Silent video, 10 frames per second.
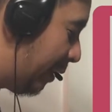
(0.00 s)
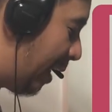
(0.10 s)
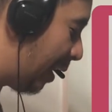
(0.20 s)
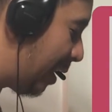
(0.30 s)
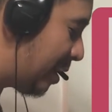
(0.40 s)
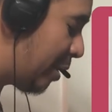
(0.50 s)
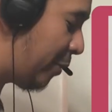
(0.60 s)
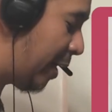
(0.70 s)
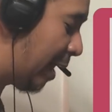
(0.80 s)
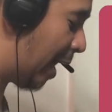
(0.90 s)
that is the
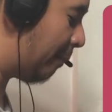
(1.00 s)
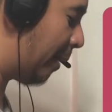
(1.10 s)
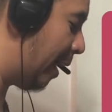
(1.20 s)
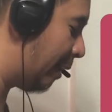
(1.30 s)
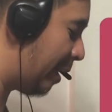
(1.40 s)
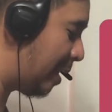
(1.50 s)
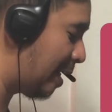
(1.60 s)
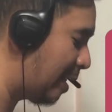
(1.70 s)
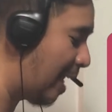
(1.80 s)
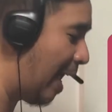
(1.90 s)
recap, and
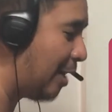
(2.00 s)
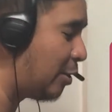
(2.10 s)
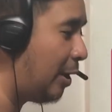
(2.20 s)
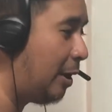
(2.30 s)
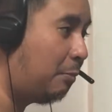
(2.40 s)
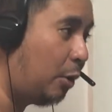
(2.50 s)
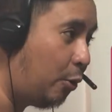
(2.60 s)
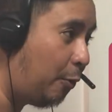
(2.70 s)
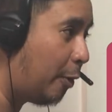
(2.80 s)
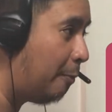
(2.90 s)
this is actually
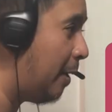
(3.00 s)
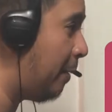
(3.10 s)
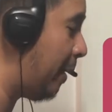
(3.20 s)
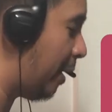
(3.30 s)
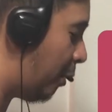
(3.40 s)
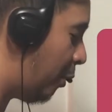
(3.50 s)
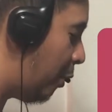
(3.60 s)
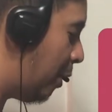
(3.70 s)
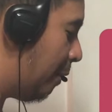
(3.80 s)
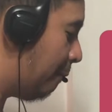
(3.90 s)
Blue from
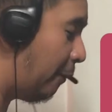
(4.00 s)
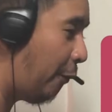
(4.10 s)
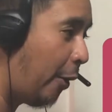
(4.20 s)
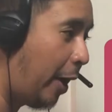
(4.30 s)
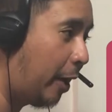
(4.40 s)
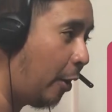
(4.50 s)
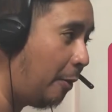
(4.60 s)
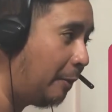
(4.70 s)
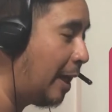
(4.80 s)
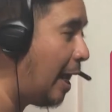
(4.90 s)
BPO. Before I
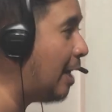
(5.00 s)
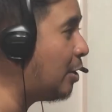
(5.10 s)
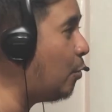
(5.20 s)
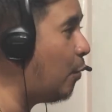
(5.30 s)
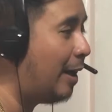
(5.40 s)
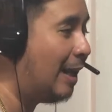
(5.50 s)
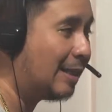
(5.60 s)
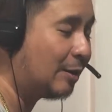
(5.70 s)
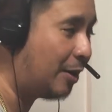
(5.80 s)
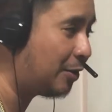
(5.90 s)
go, I'm going to ask you one
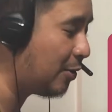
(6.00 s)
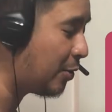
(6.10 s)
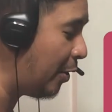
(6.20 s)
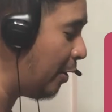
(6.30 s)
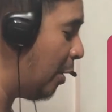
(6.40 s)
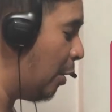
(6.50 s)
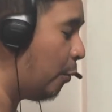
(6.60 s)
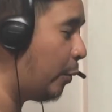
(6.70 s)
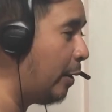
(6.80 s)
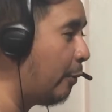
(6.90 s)
last question, sir.
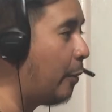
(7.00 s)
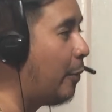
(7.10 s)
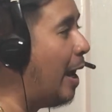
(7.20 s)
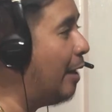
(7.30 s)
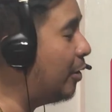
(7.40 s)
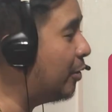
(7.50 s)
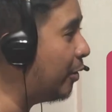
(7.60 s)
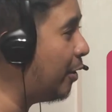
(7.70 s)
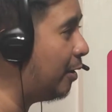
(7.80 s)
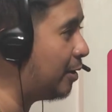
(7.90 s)
With the way we handled
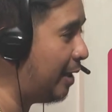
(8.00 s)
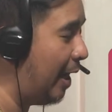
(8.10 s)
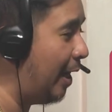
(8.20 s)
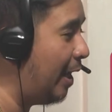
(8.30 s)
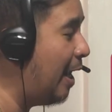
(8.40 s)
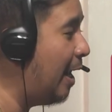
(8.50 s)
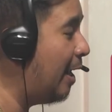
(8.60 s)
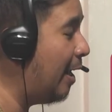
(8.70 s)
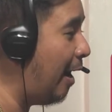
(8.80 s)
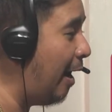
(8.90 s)
your call today,
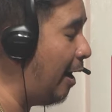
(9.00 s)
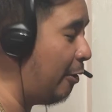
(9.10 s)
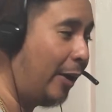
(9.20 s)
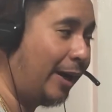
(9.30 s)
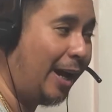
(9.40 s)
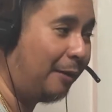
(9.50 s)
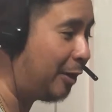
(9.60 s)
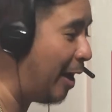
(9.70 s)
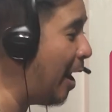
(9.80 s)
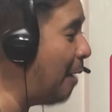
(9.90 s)
I already
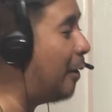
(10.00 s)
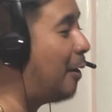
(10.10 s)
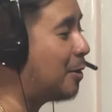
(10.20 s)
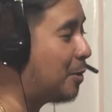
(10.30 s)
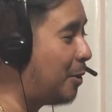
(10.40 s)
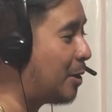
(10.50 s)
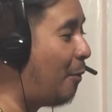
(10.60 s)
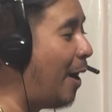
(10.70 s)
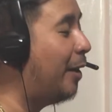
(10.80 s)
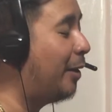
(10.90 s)
have 10 happy customers
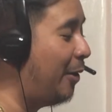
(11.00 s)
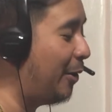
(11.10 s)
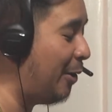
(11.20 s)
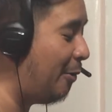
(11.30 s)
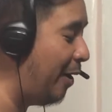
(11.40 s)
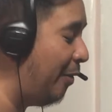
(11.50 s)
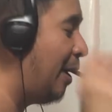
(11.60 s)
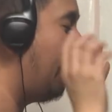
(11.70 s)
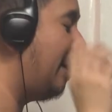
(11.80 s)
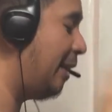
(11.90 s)
a while ago. You know what?
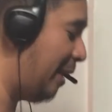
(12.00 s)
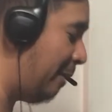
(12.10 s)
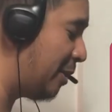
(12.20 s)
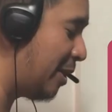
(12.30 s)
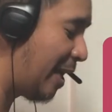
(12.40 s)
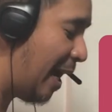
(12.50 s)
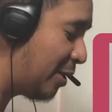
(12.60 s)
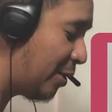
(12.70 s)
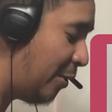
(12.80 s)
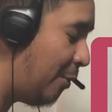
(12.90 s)
Let me just
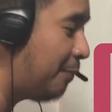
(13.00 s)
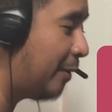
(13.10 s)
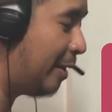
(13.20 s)
ask you,